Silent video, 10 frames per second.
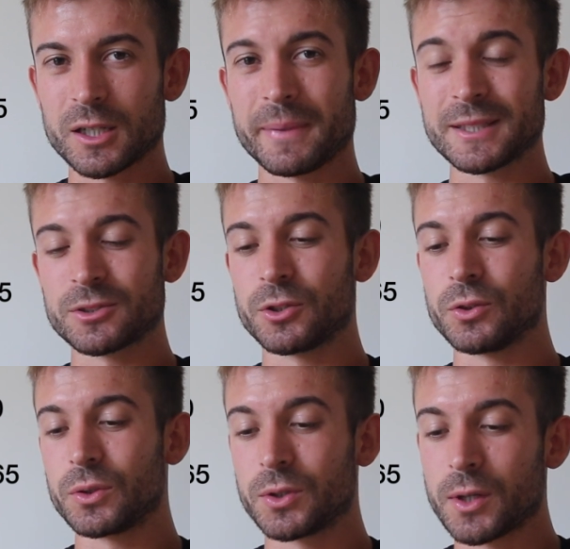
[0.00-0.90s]
And I managed to
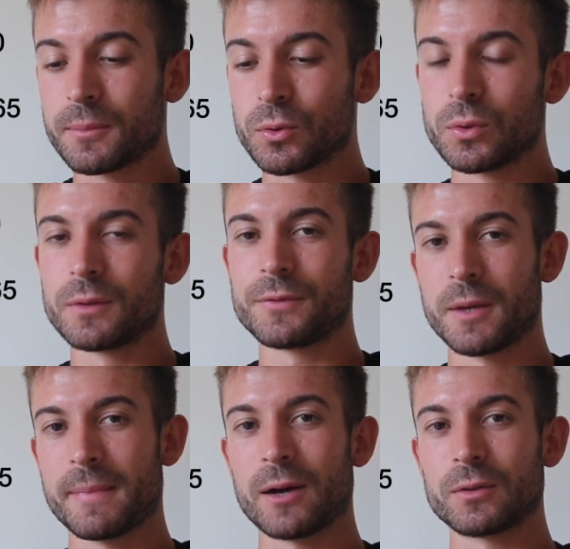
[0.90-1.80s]
do double the
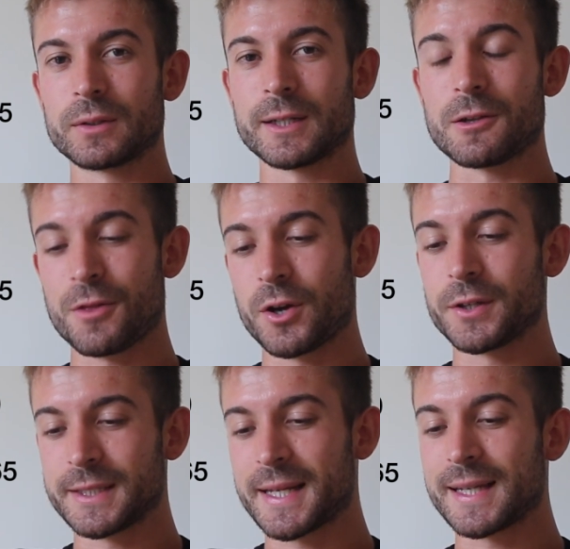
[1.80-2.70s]
amount in
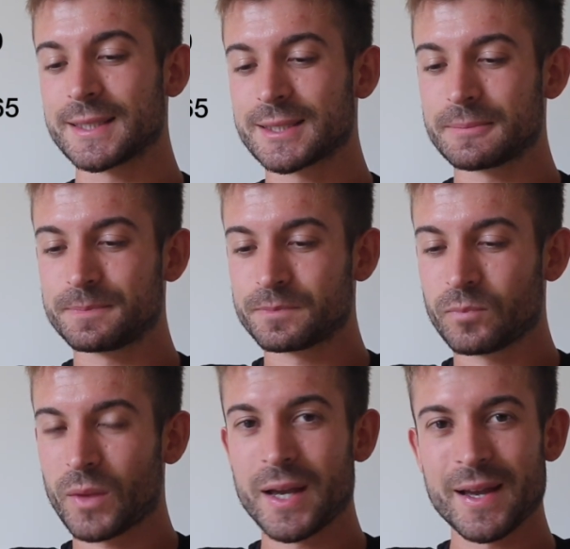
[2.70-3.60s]
30 days.
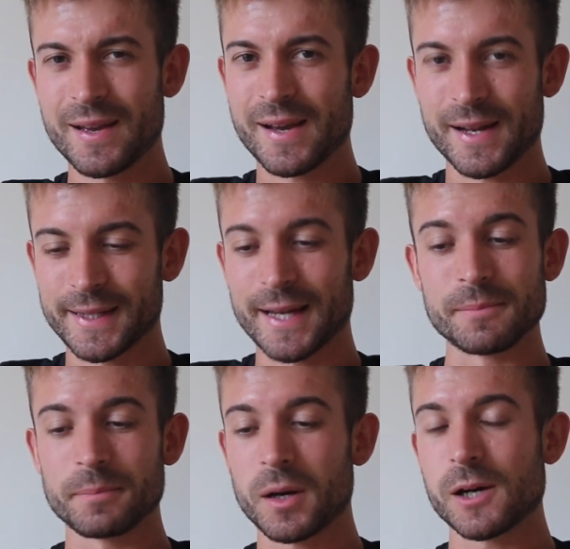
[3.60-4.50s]
And again,
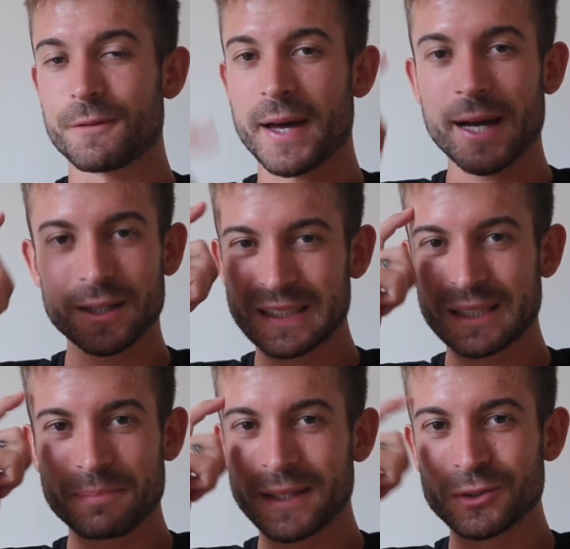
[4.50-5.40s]
part of that
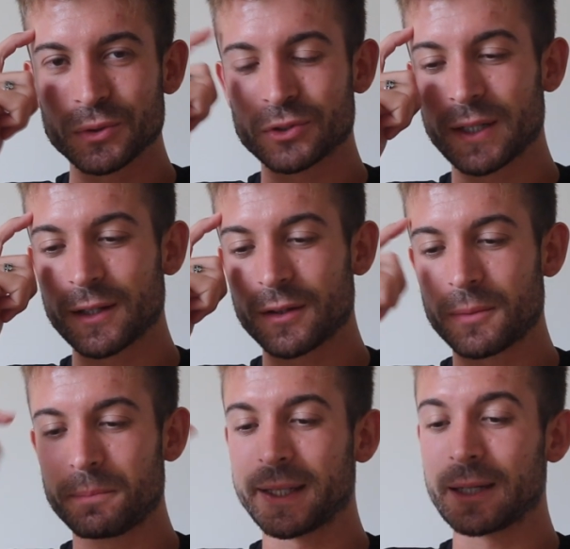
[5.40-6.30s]
mental strength,
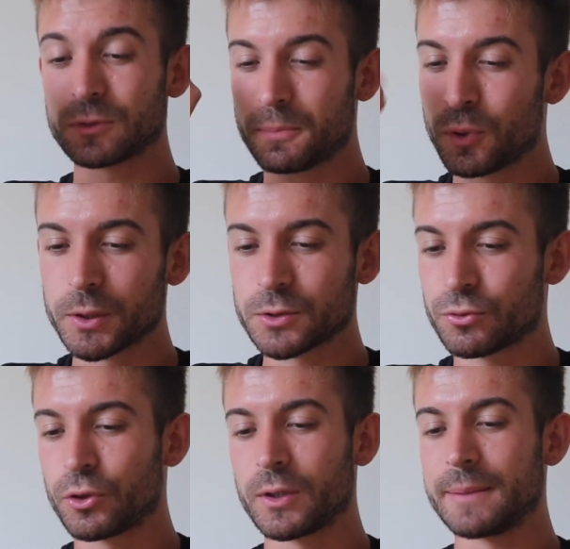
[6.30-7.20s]
being able to push
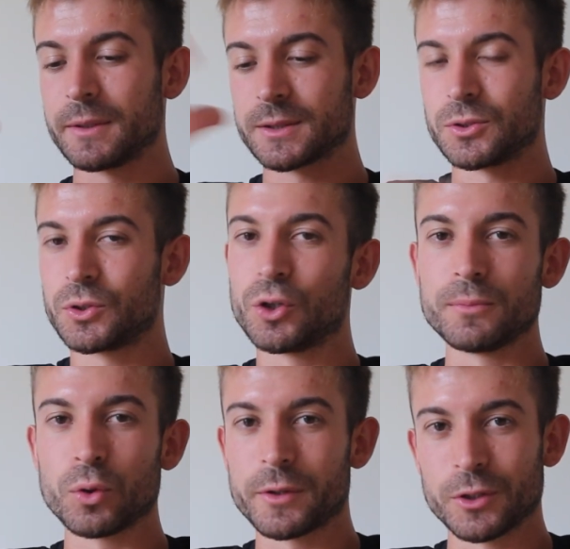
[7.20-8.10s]
through your limits and do
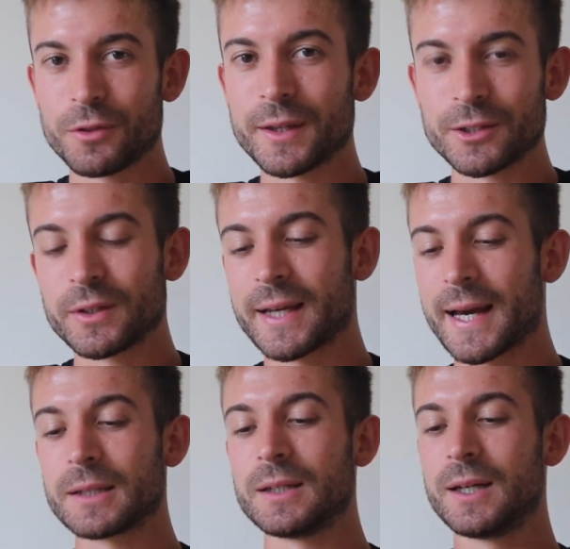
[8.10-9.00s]
more than you think you
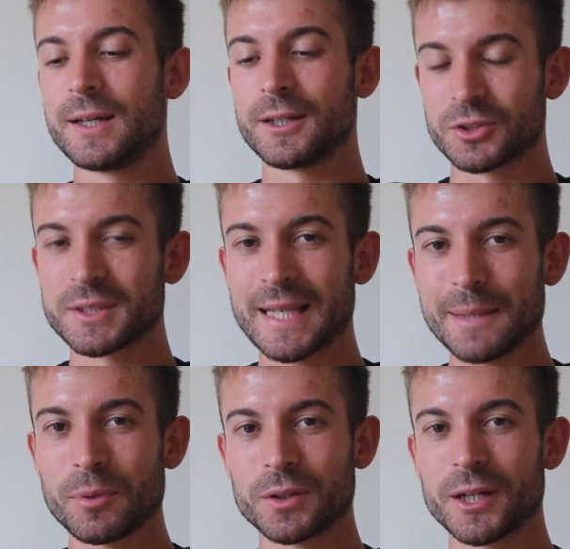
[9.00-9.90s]
can, and just
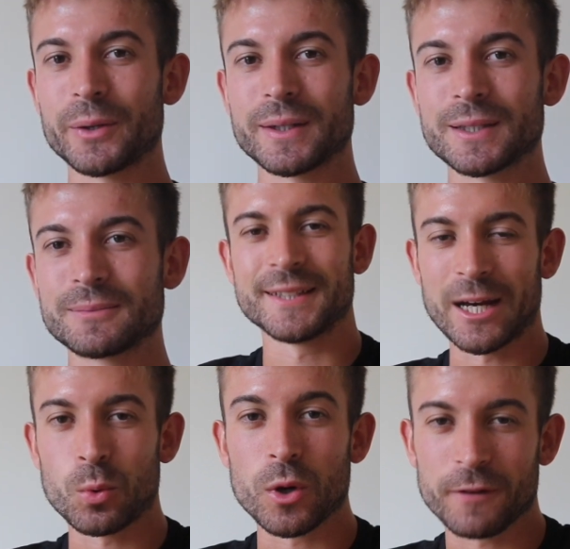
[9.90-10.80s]
keep on going. Now,
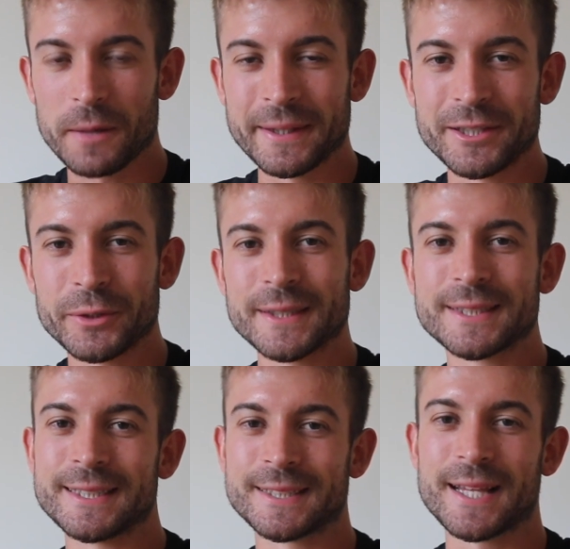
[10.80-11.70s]
what have I been doing
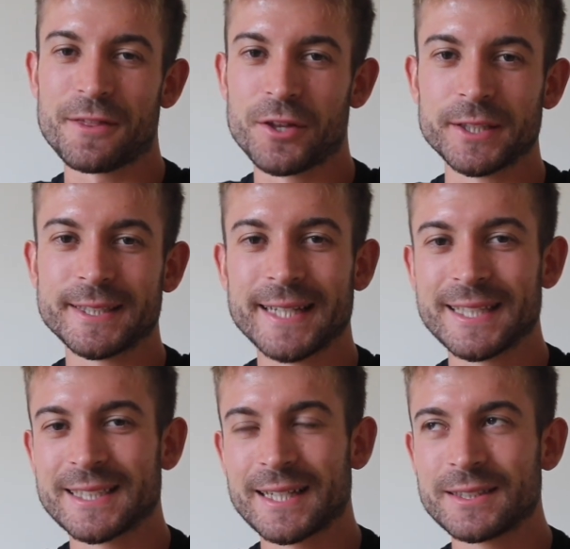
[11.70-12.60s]
since that 30-day
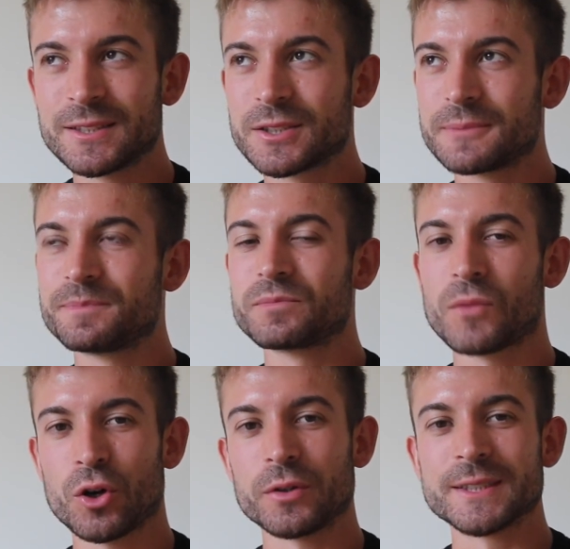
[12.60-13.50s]
challenge?
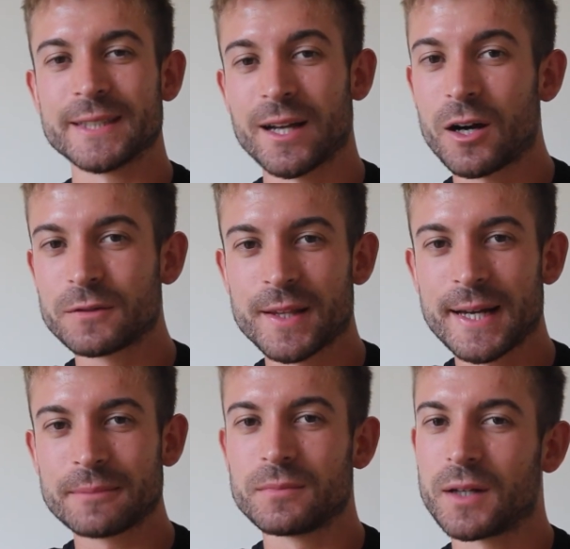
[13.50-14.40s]
Honestly, after
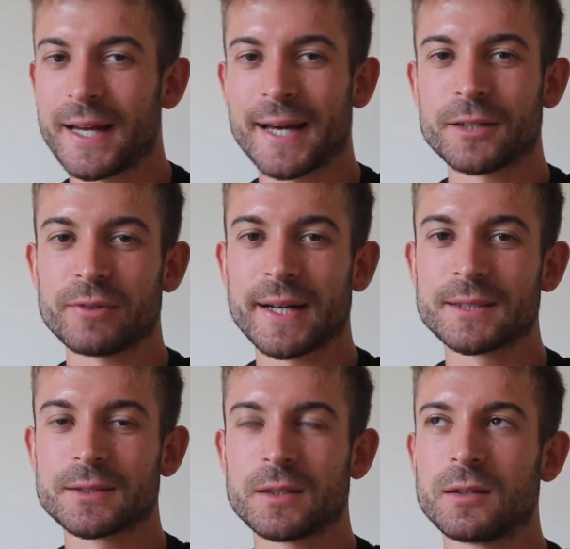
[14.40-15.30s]
that, I had a
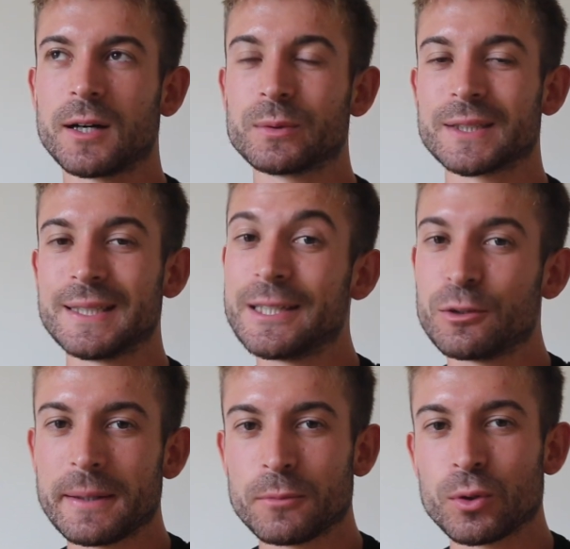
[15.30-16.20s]
rest. I was a little
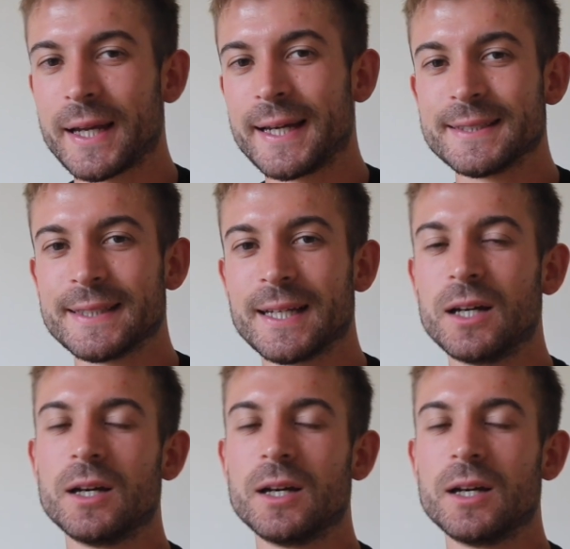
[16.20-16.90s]
bit more lazy.